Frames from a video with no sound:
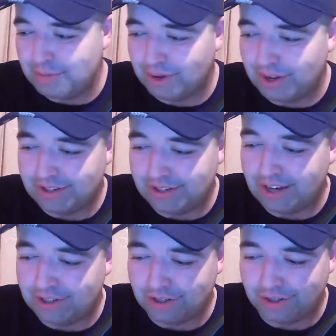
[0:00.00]
but
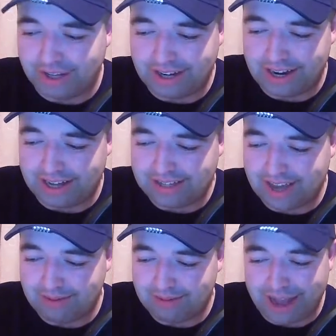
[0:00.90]
I'll show you the next
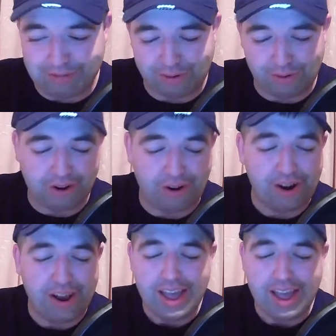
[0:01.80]
time they have a runner.